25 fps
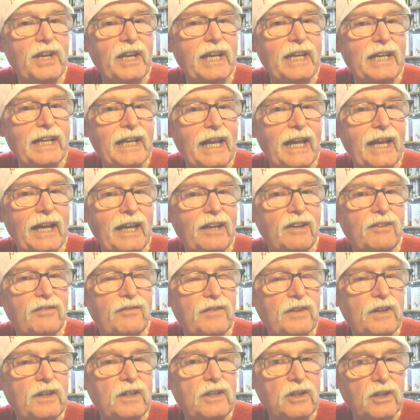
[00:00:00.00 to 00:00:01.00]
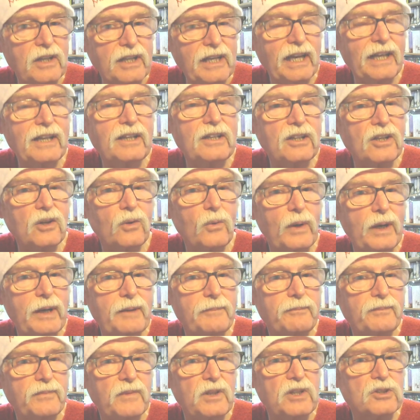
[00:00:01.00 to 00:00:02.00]
in life. You can do
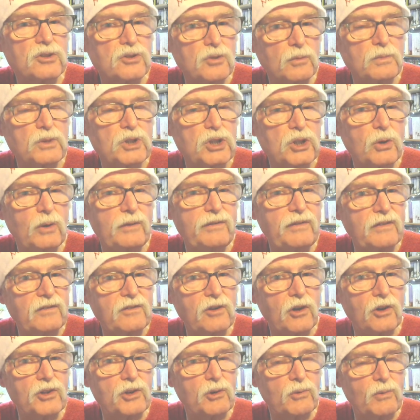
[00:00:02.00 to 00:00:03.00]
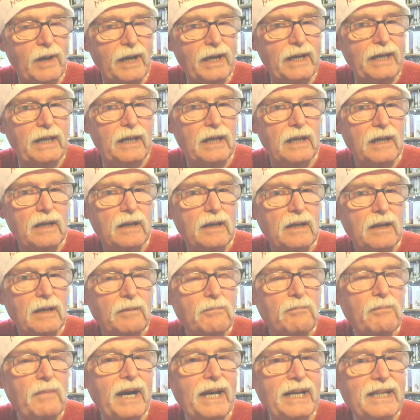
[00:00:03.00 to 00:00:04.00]
it. It's up to you if you've got the right
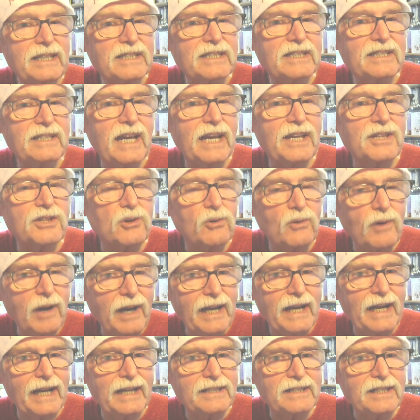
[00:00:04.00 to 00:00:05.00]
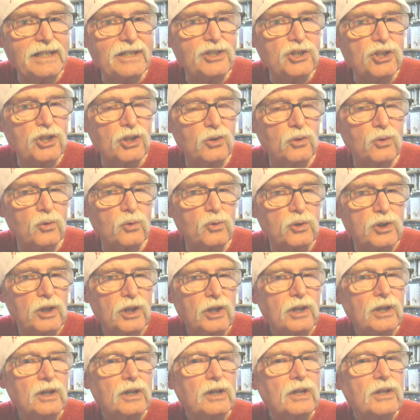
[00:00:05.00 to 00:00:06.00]
mindset, the right attitude,
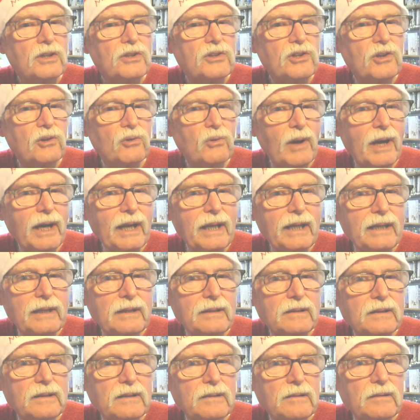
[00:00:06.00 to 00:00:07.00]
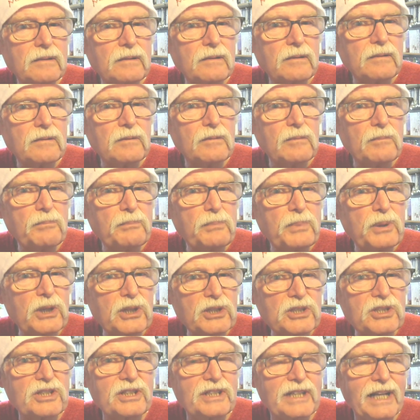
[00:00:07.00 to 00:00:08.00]
the right
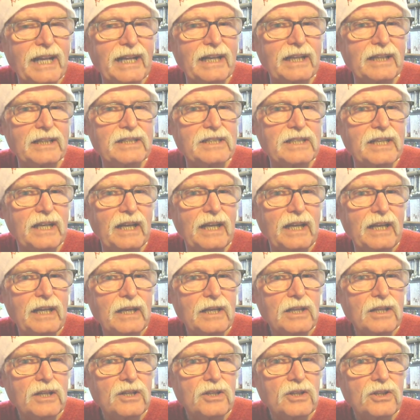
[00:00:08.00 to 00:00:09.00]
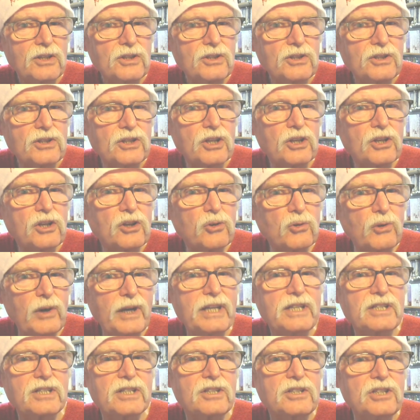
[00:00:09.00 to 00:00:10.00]
personality, the
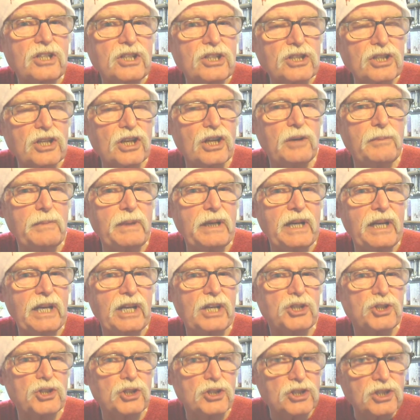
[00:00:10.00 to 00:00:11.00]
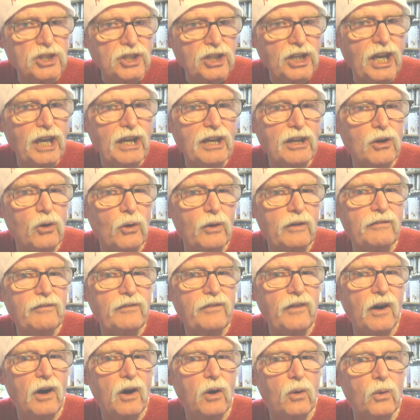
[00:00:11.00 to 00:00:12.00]
grit, determination to keep going
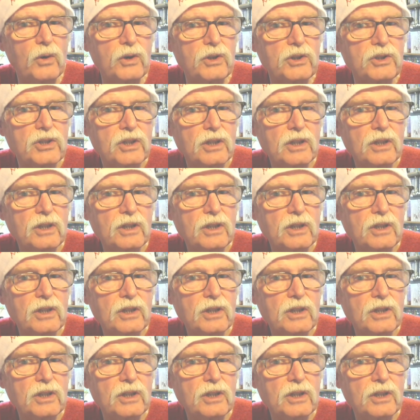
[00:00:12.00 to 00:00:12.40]
forward.